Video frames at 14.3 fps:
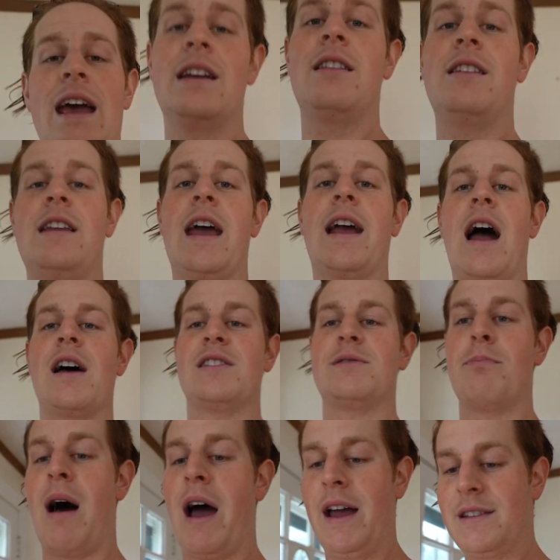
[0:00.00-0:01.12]
end of the day, guys,
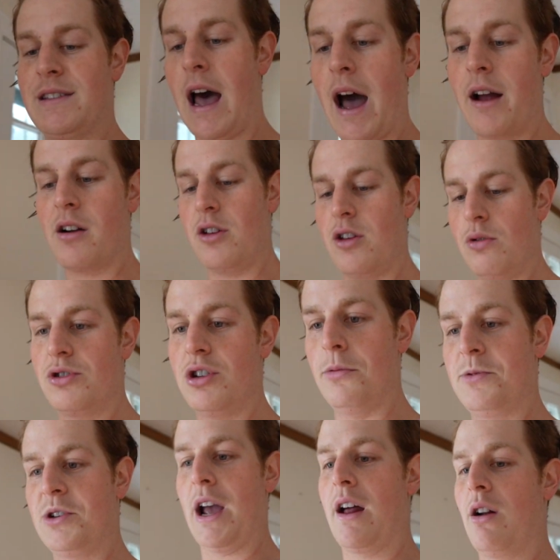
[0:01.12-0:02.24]
my entire
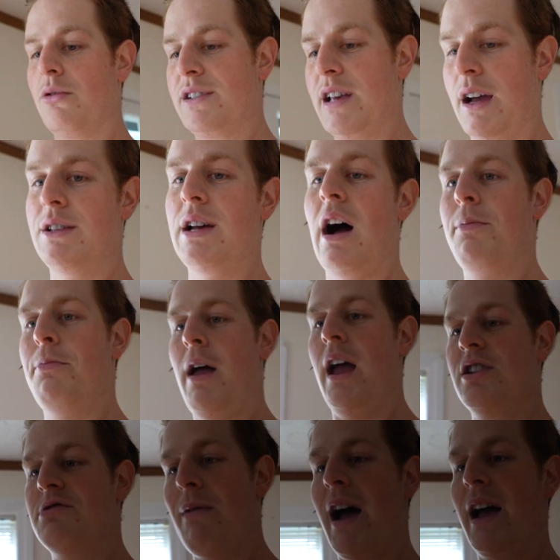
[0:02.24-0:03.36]
YouTube channel, TikTok
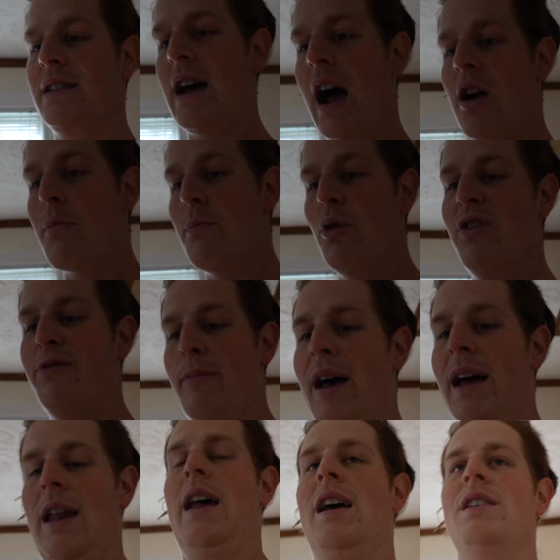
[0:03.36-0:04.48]
page, my entire
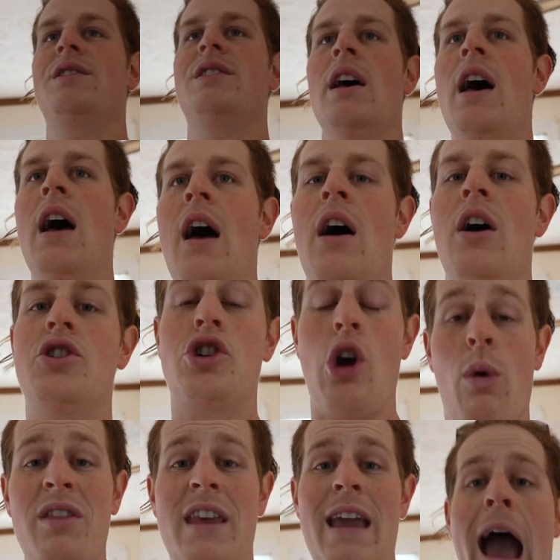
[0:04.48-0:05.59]
movement is
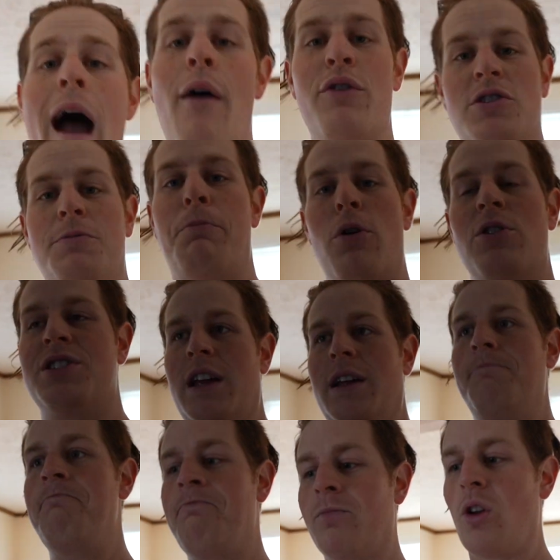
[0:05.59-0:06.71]
showing the average
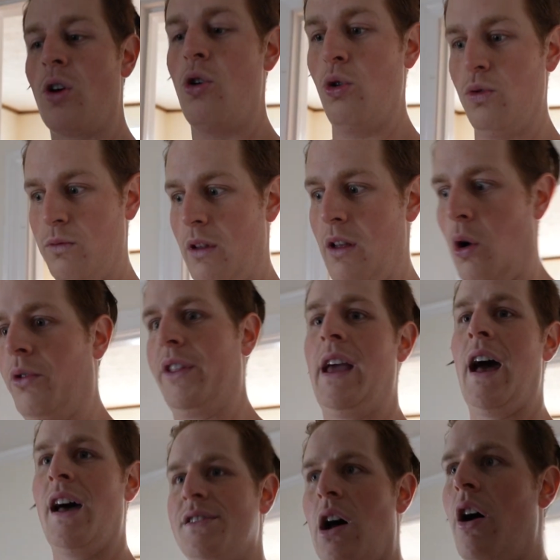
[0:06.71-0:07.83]
person who only
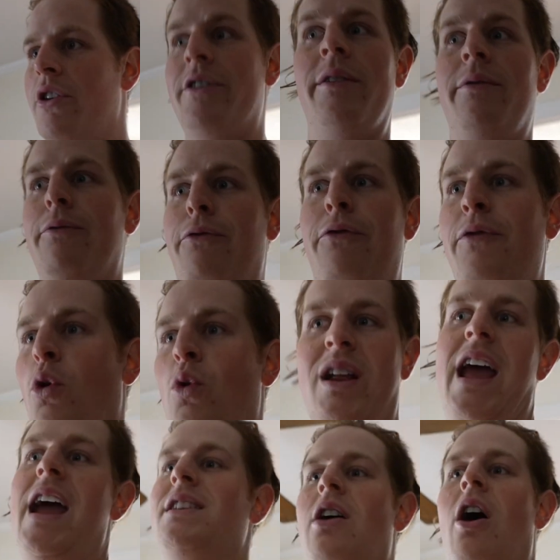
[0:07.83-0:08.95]
has
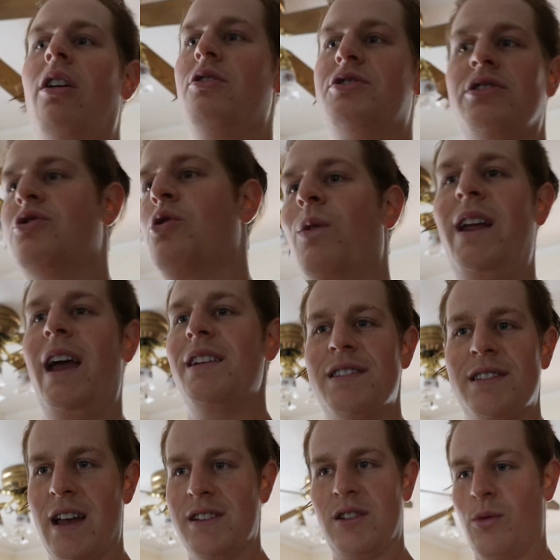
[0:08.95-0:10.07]

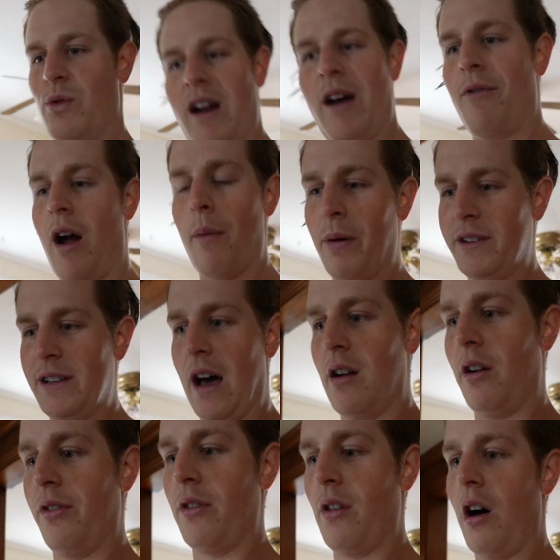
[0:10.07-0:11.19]
$148.28 or whatever I put
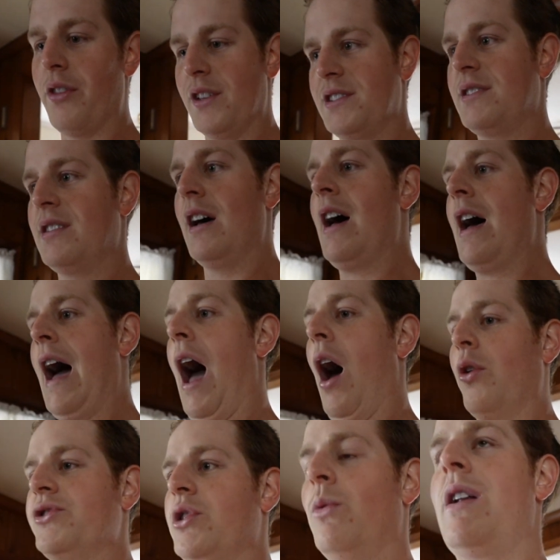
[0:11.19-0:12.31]
down on this
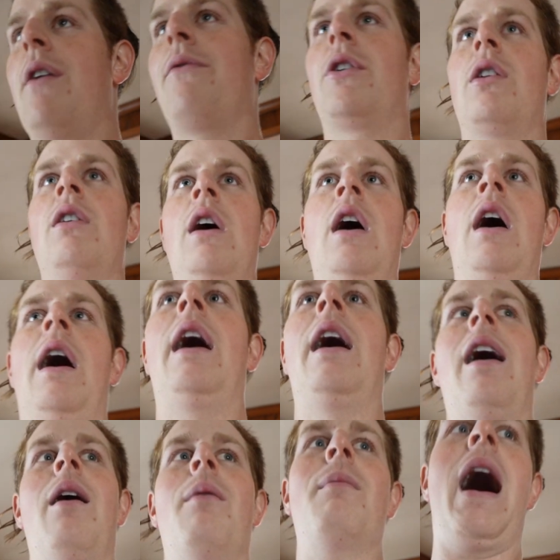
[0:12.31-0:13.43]
house or whatever,
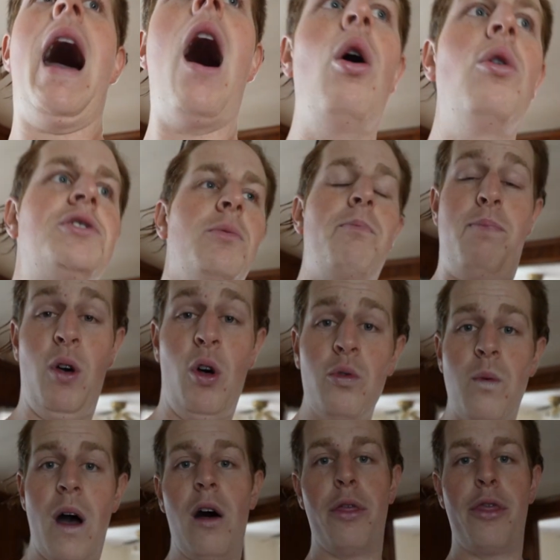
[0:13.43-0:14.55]
how to build
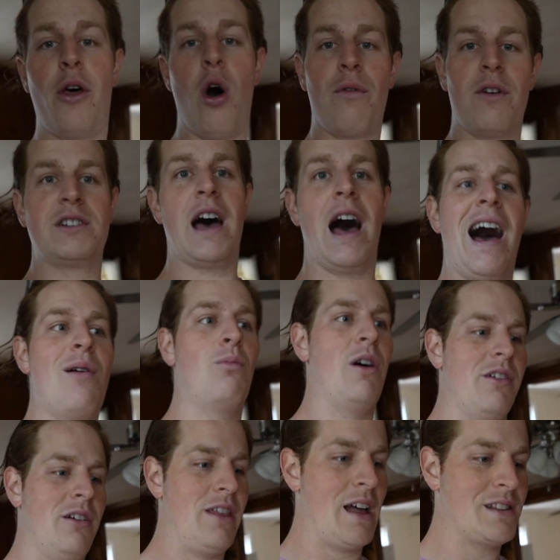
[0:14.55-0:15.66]
wealth over time,
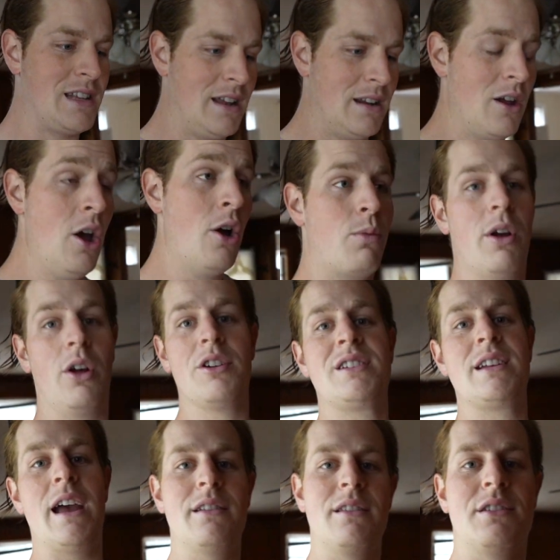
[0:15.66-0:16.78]
whether that's in real
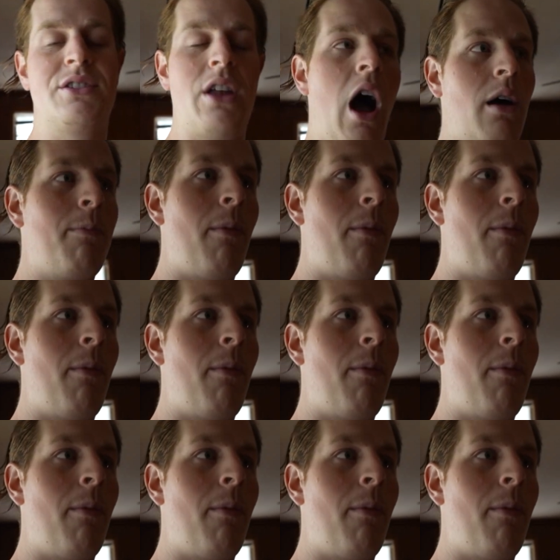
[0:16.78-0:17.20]
estate, the stock